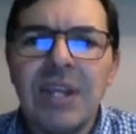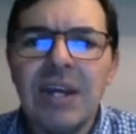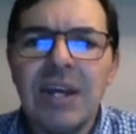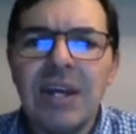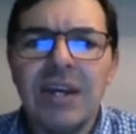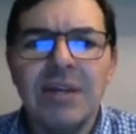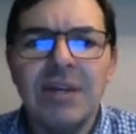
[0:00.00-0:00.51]

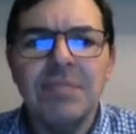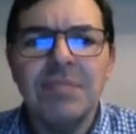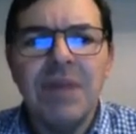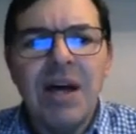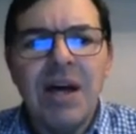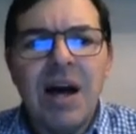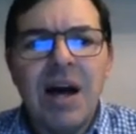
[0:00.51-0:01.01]

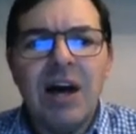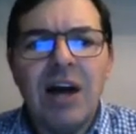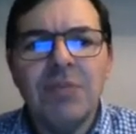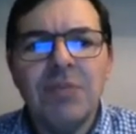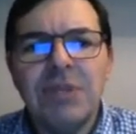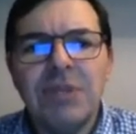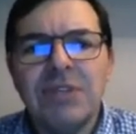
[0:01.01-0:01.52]

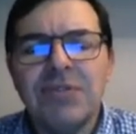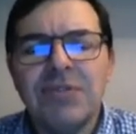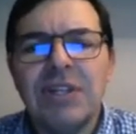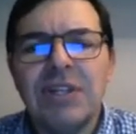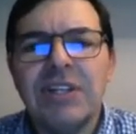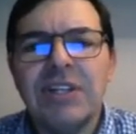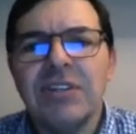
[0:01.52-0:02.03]
I've been
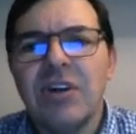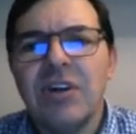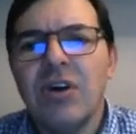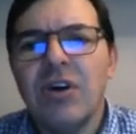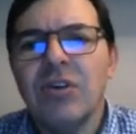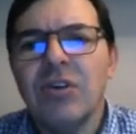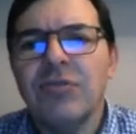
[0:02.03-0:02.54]
affiliate
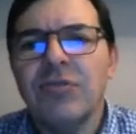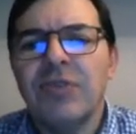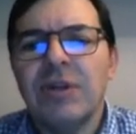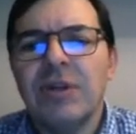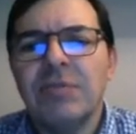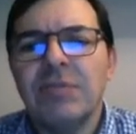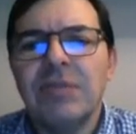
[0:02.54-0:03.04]
of
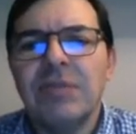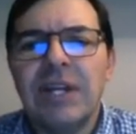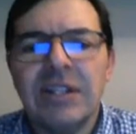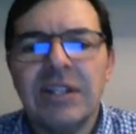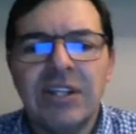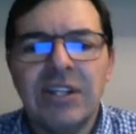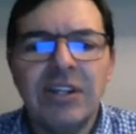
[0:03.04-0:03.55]

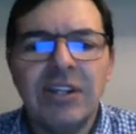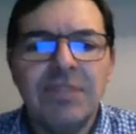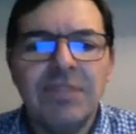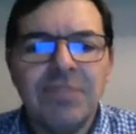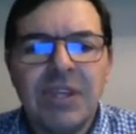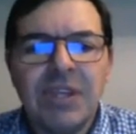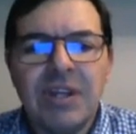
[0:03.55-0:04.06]
lately
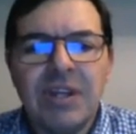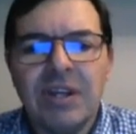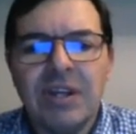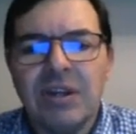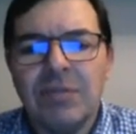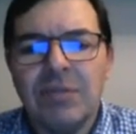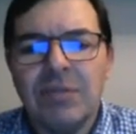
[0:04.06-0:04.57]

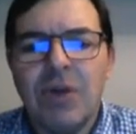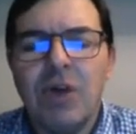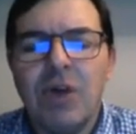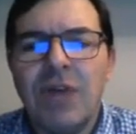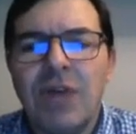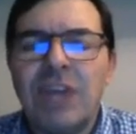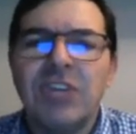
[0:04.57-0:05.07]

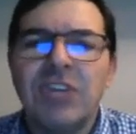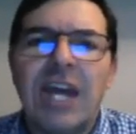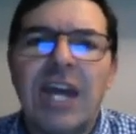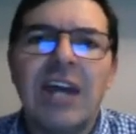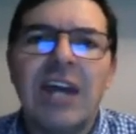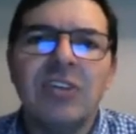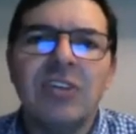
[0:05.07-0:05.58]
of Hashing
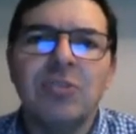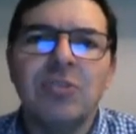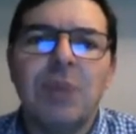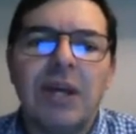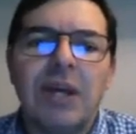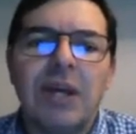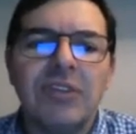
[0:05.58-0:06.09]
Ad
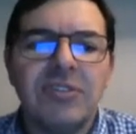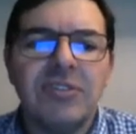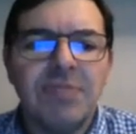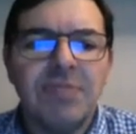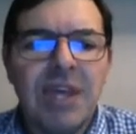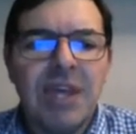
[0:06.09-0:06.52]
Space,